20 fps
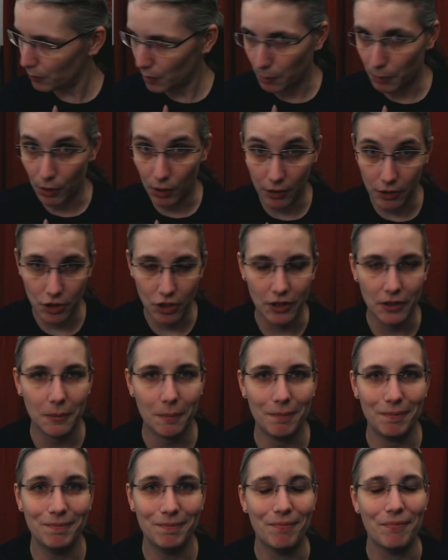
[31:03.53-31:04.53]

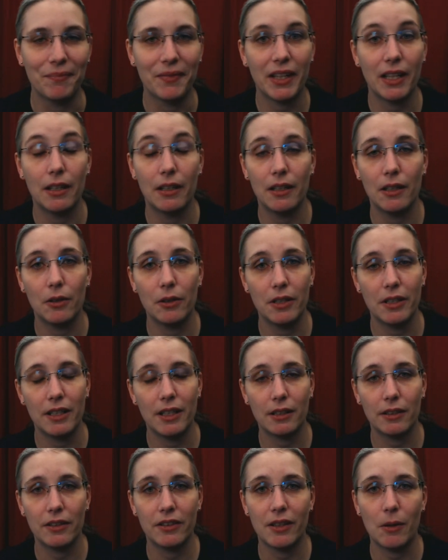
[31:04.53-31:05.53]
apologies uh, on
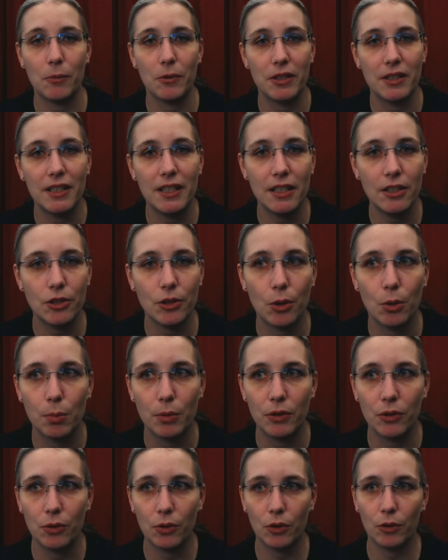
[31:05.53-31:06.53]
a somewhat niche
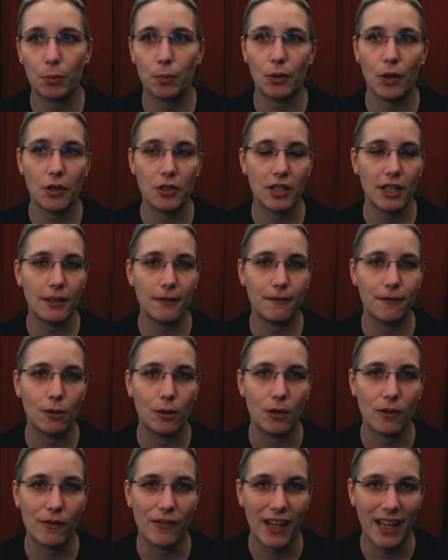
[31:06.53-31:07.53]
open source project
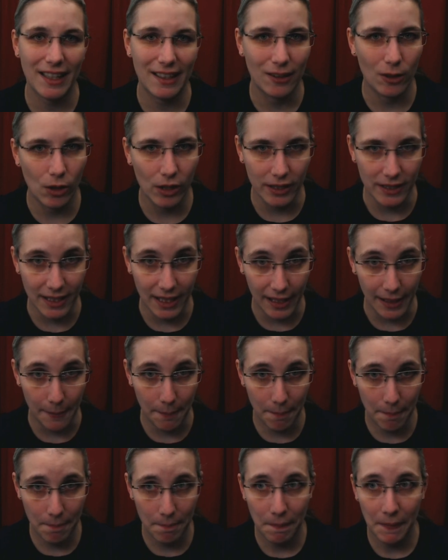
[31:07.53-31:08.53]
for that long a time.